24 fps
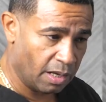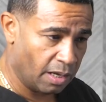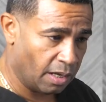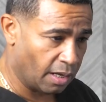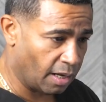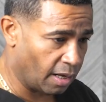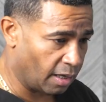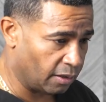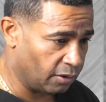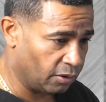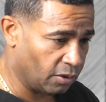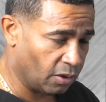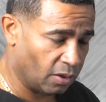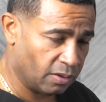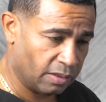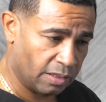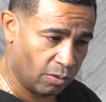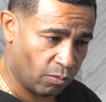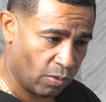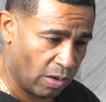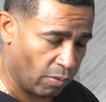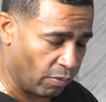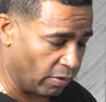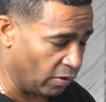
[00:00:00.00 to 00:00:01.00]
done the
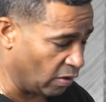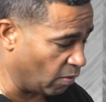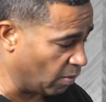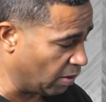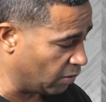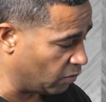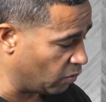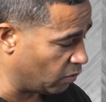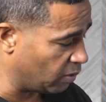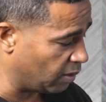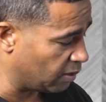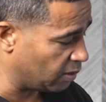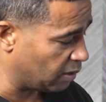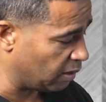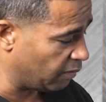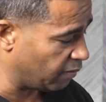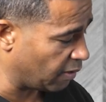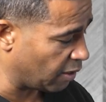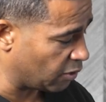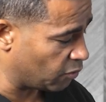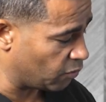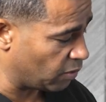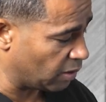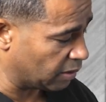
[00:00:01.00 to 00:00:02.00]
way we normally do the sleeve
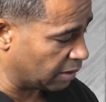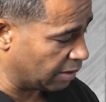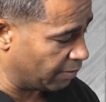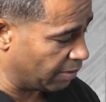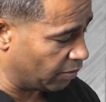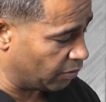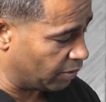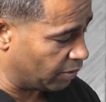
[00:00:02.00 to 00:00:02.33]
gastrectomy.